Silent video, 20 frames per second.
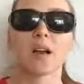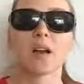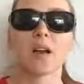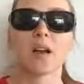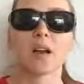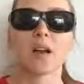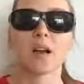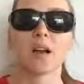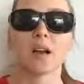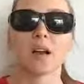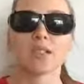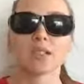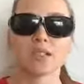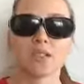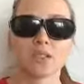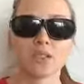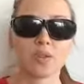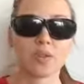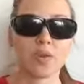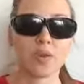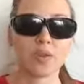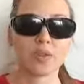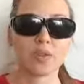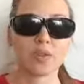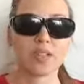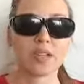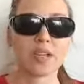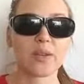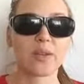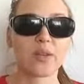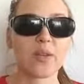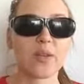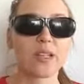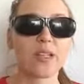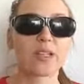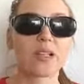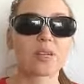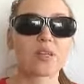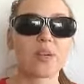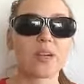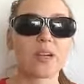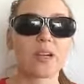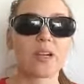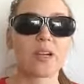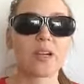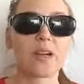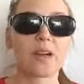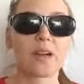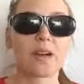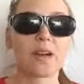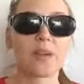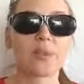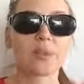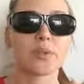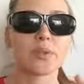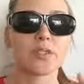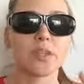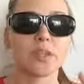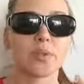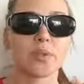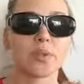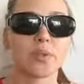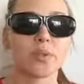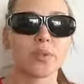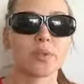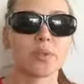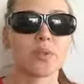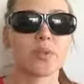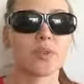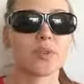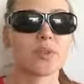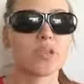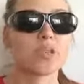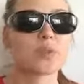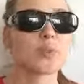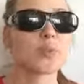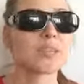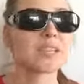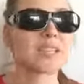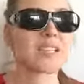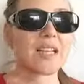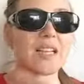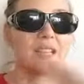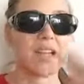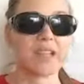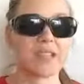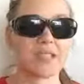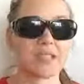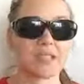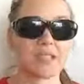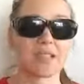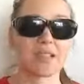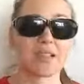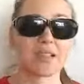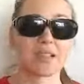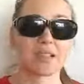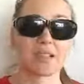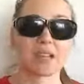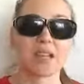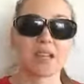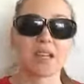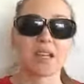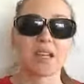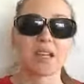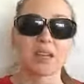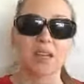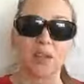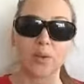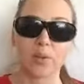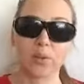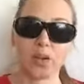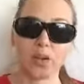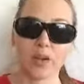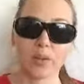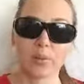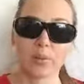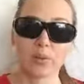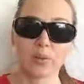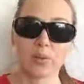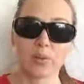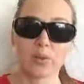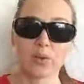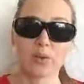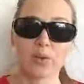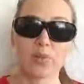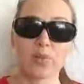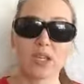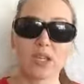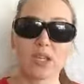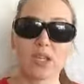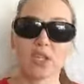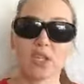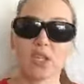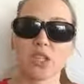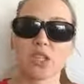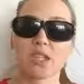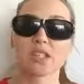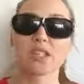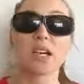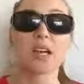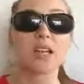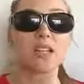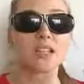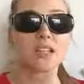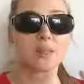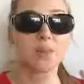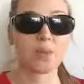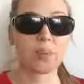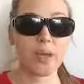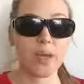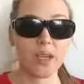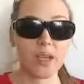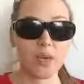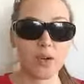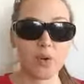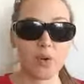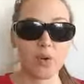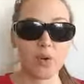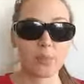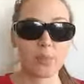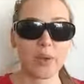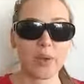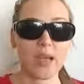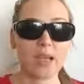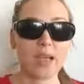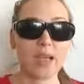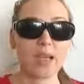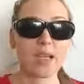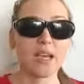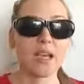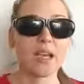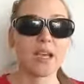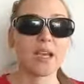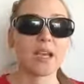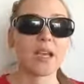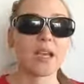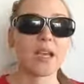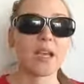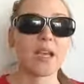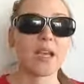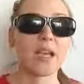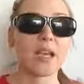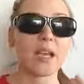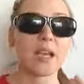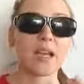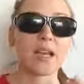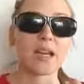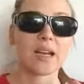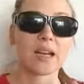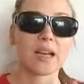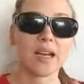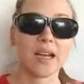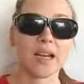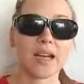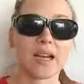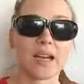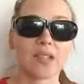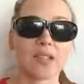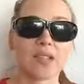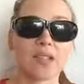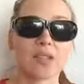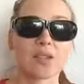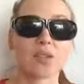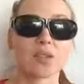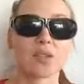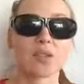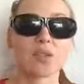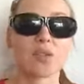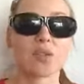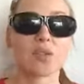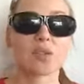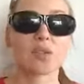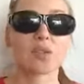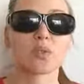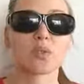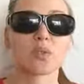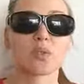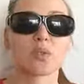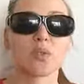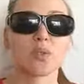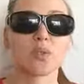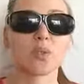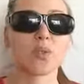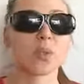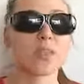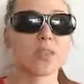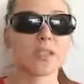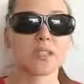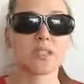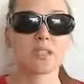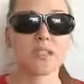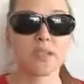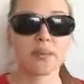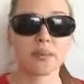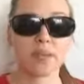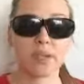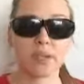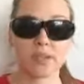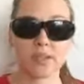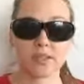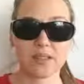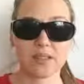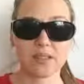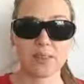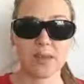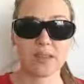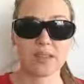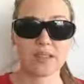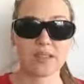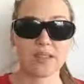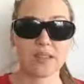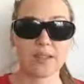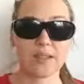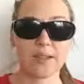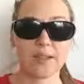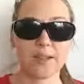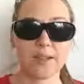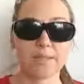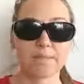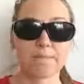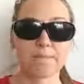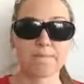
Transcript: As it's COVID, I waited in my car. I would tell you, it was excellent. They were able to use my insurance. I did pay a copay, and I had the result within 10 minutes, basically.